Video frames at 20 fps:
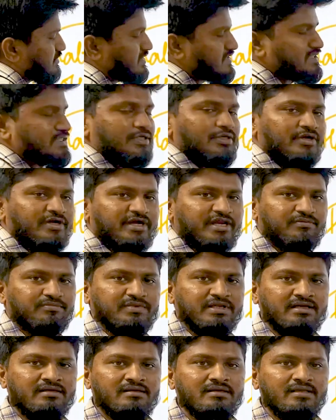a stereotype
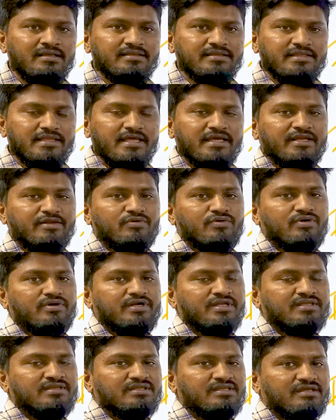that they are involved
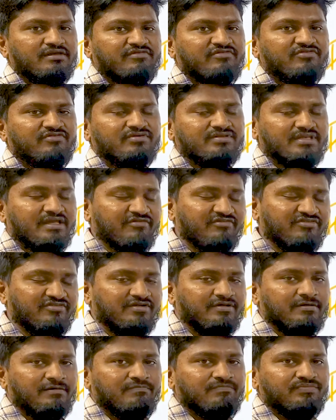in theft.
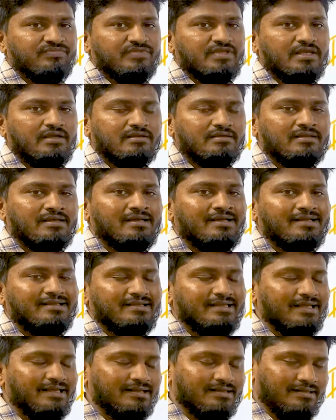They
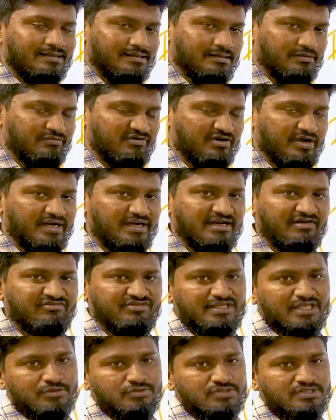are kind of
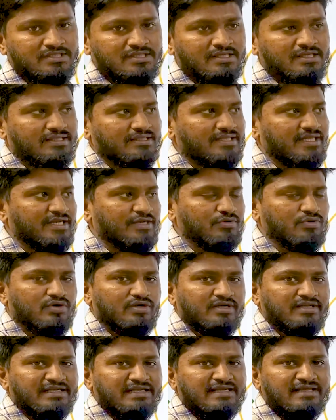thieves. They are
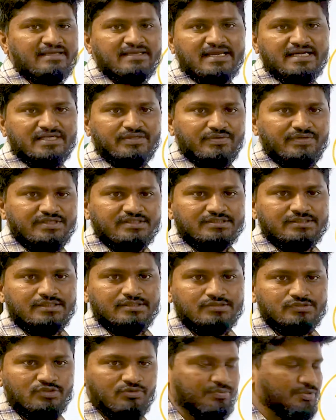involved in illegal activities. So